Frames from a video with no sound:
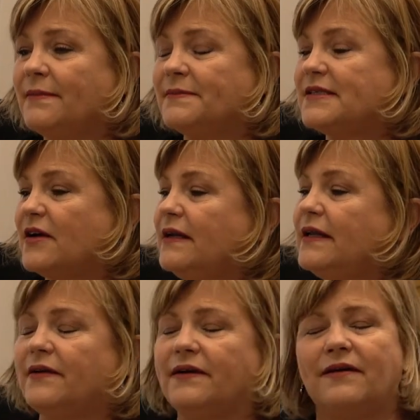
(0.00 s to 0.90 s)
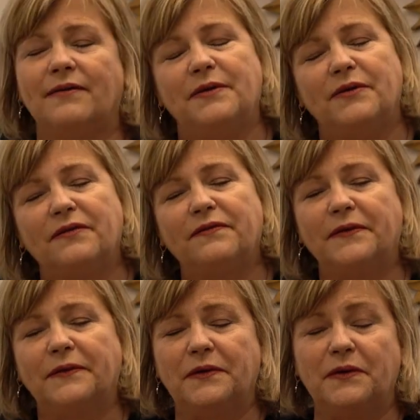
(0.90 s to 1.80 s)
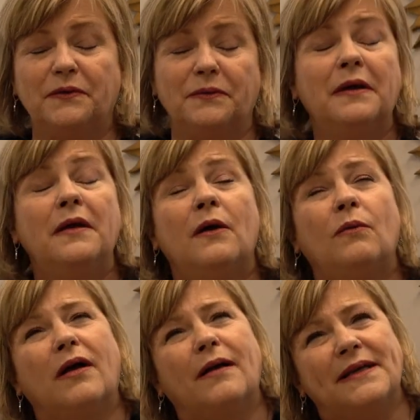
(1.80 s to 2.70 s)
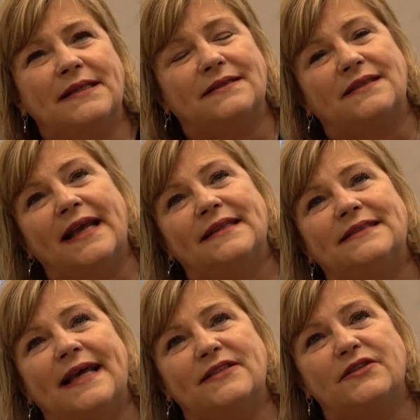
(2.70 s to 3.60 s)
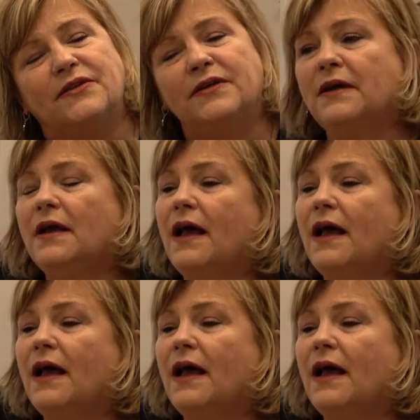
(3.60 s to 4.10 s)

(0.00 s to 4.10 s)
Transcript: them start here in our beautiful new Welcome and Design Center,